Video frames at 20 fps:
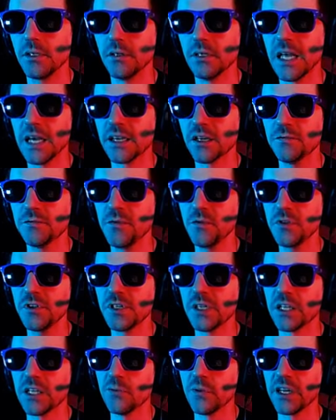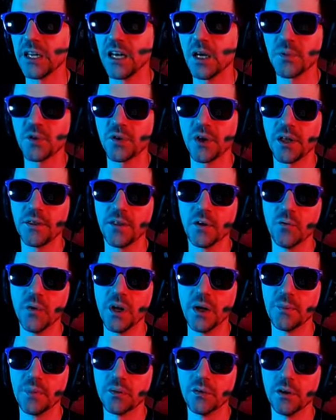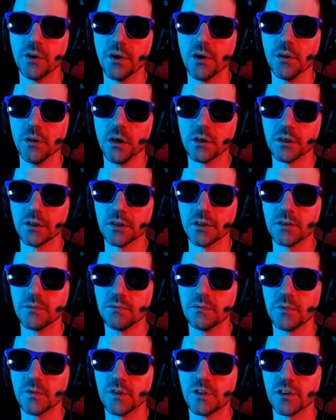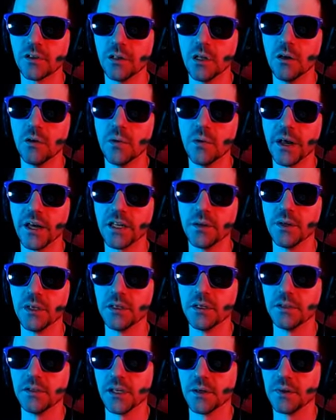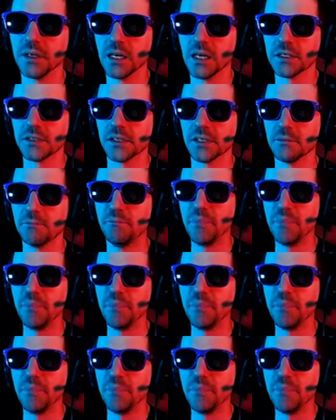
like, unfortunately, when I upgrade the whip, it will no longer slow enemies, I'm guessing.